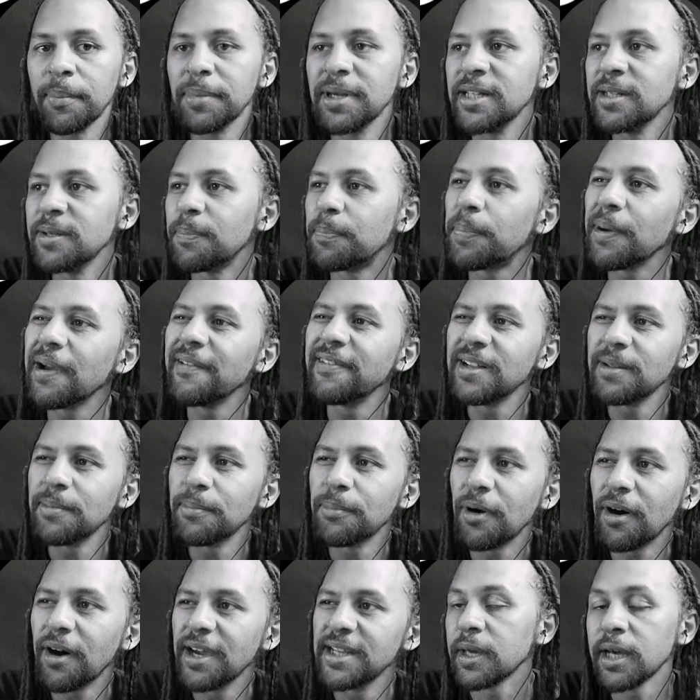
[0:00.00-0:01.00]
I mean, bearing
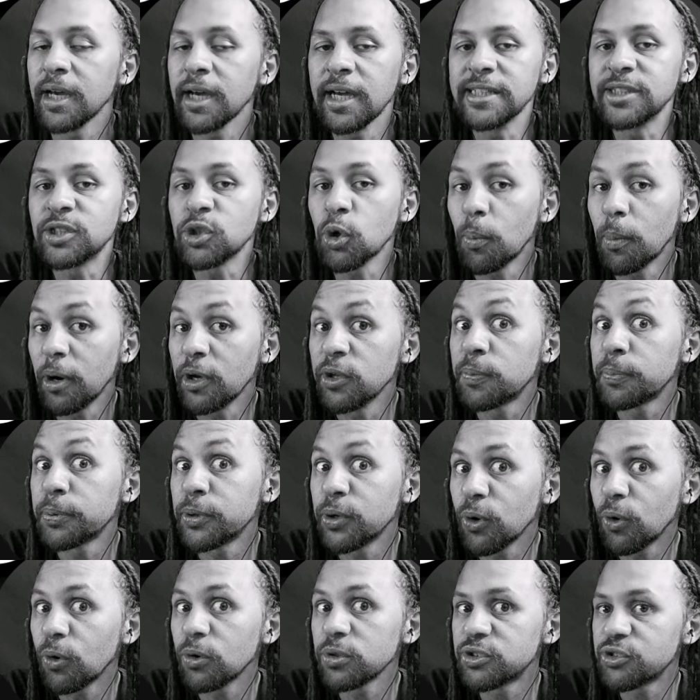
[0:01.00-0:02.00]
in mind, it's almost
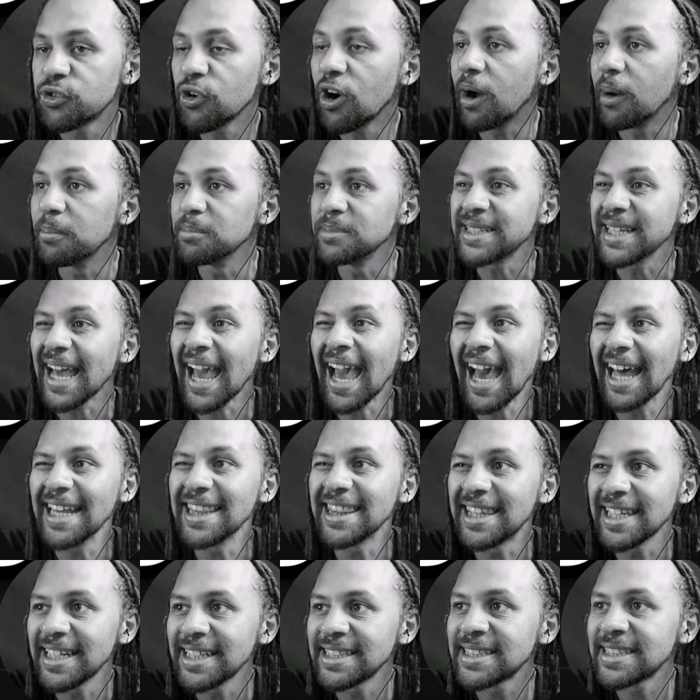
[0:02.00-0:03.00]
pure drums
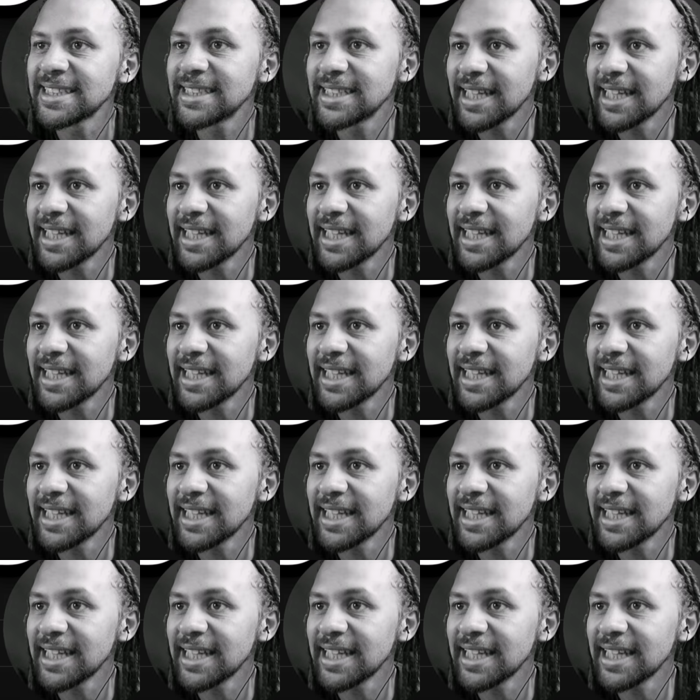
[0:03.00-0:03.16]
at this